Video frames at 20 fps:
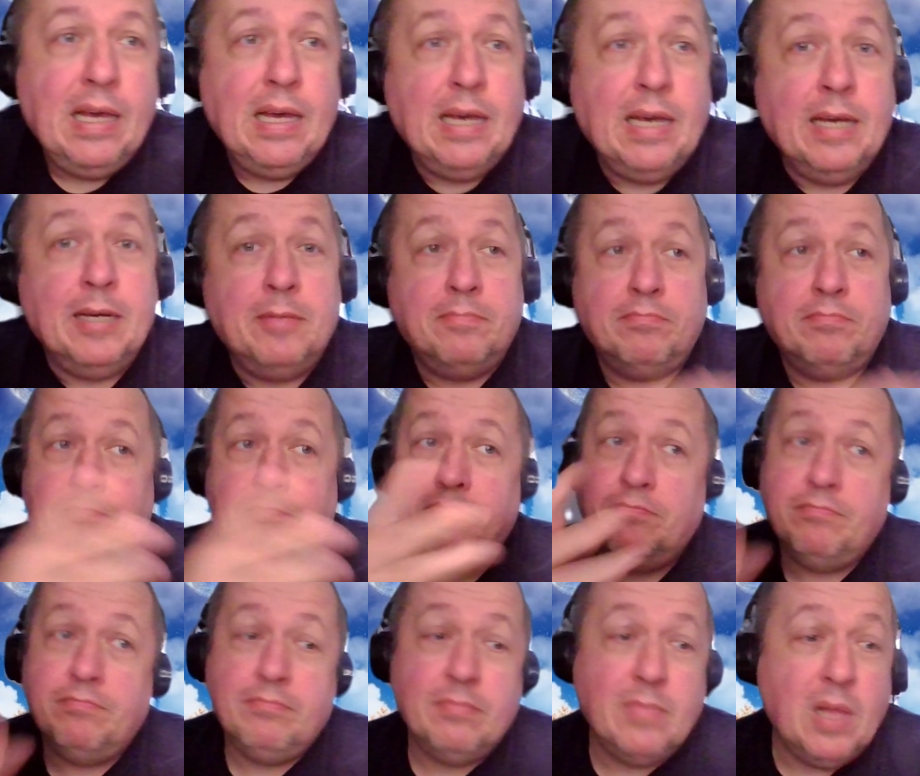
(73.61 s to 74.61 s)

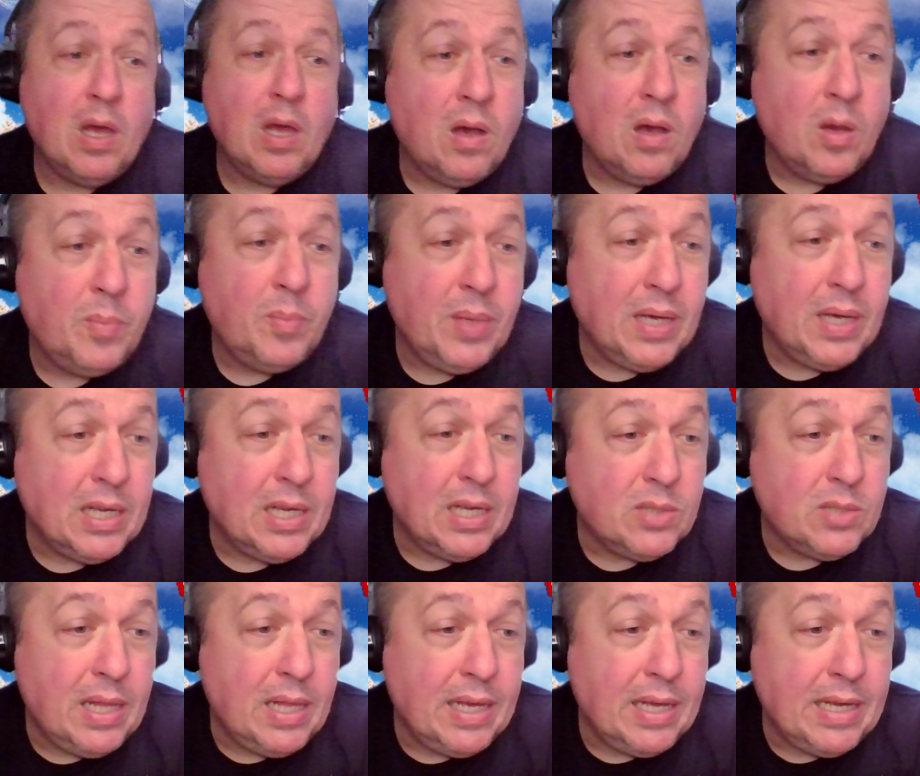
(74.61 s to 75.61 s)
Hope you guys will
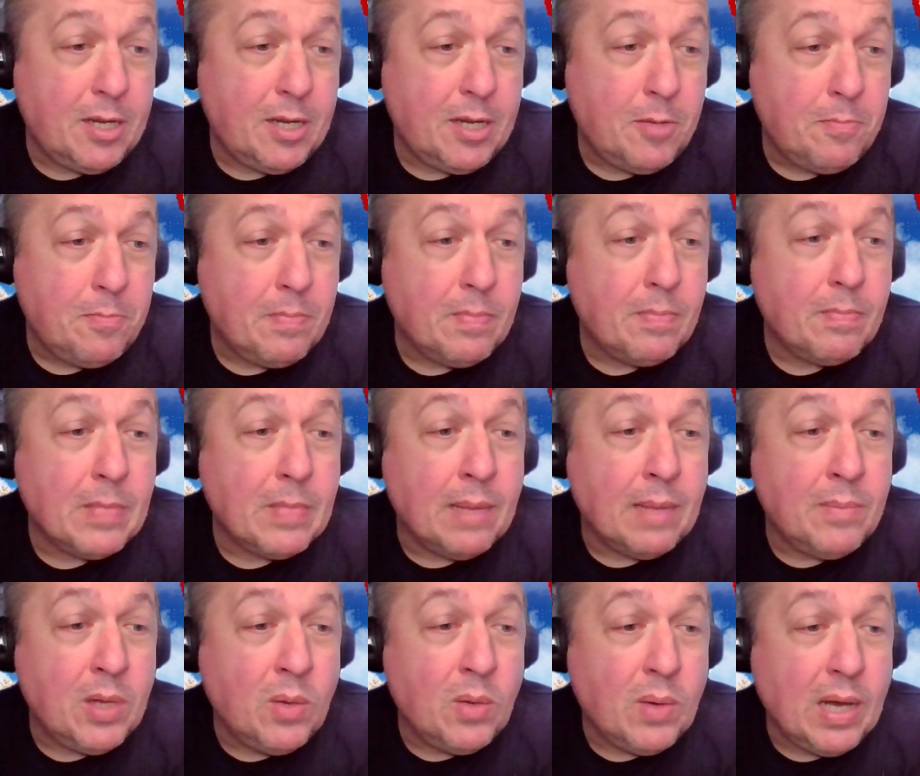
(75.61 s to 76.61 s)
like it. I
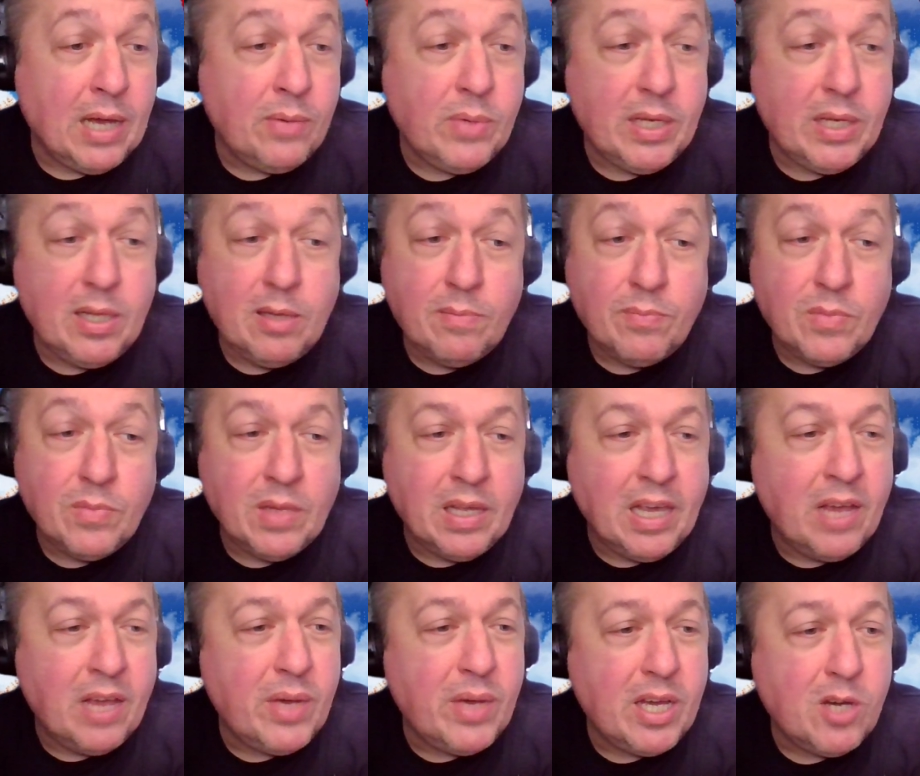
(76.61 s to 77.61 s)
know I will.
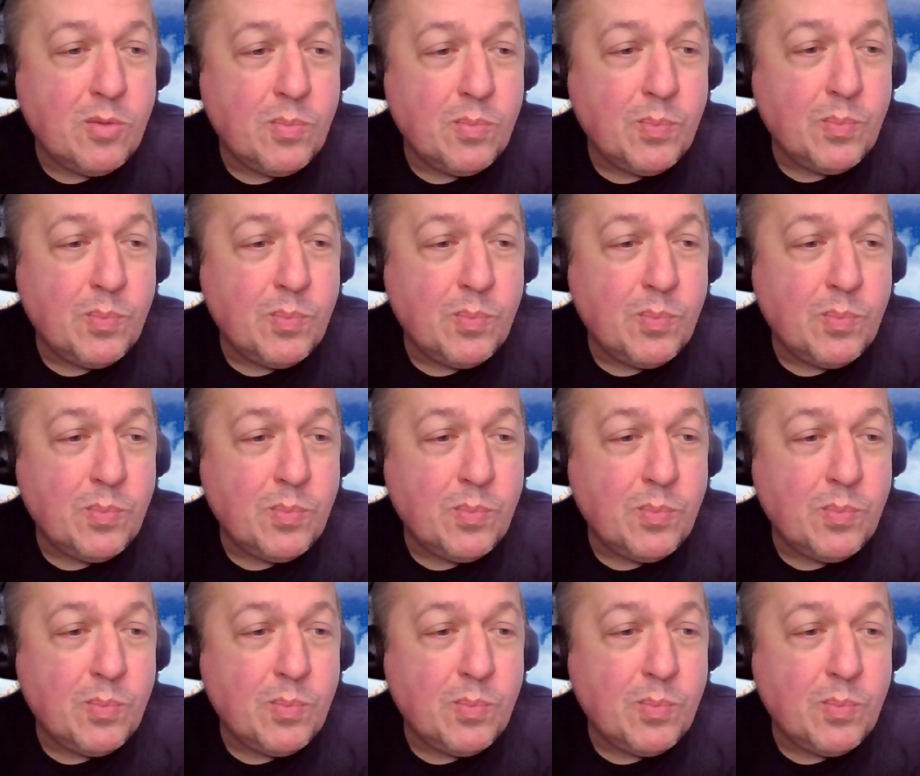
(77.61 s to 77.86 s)
Here we go.